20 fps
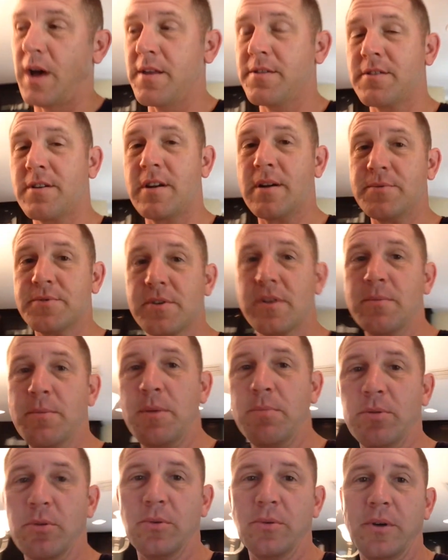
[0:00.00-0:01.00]
I thought I was going to be
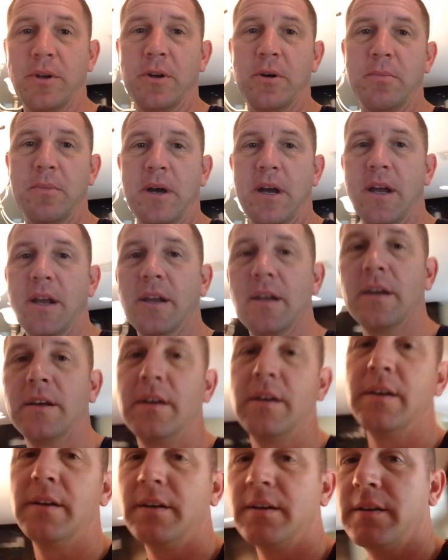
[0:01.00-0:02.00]
brewing on my
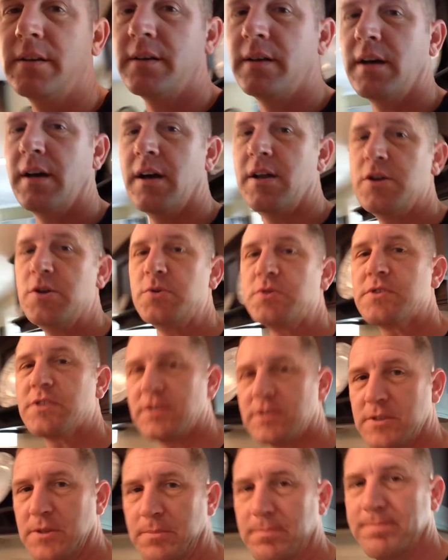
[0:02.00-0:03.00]
uh, new
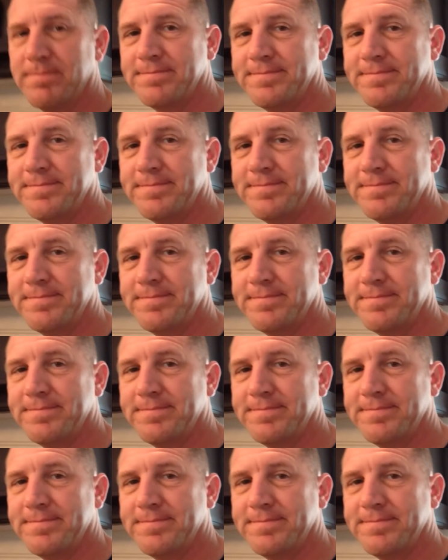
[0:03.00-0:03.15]
system.